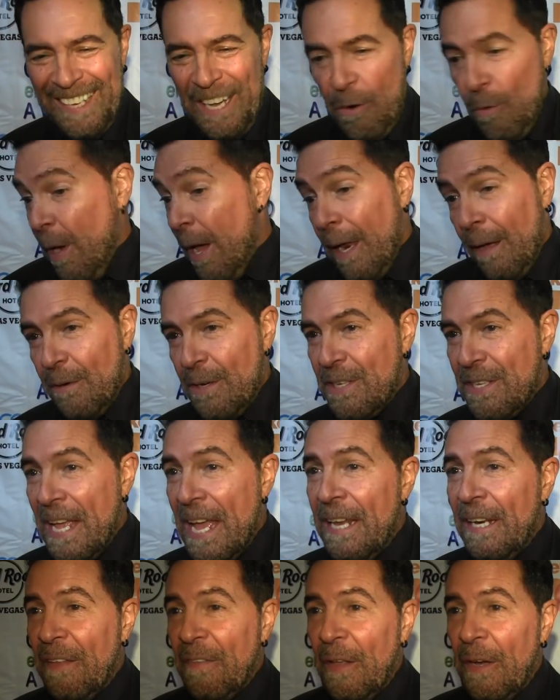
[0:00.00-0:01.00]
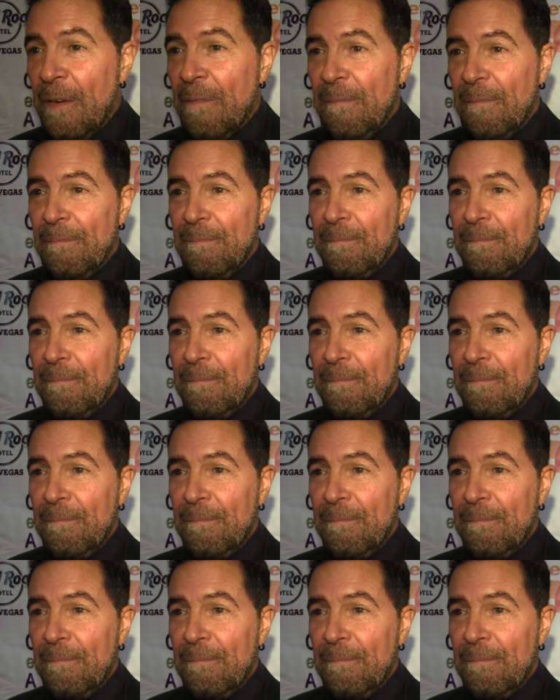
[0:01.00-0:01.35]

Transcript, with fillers: While I was standing there.